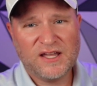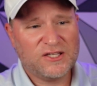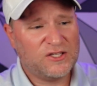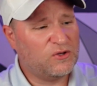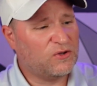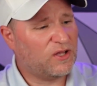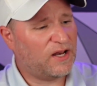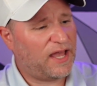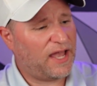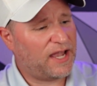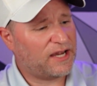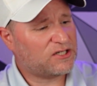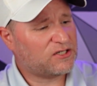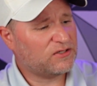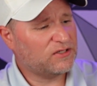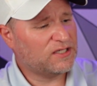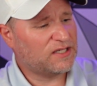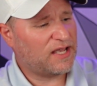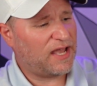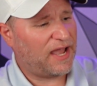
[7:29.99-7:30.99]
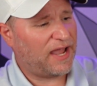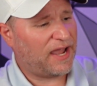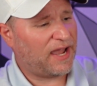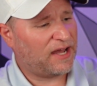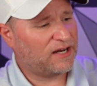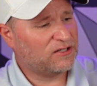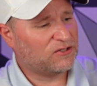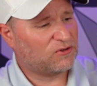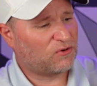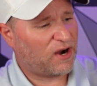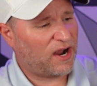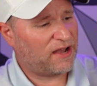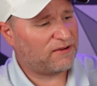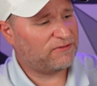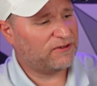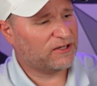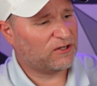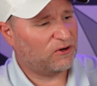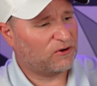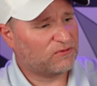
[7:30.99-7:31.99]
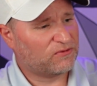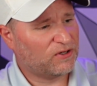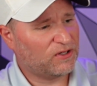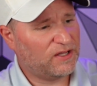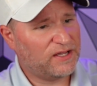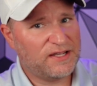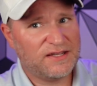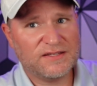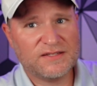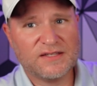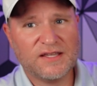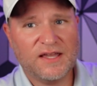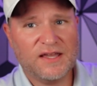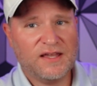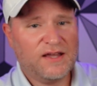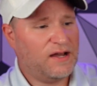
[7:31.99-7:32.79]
You can actually add graphic overlays.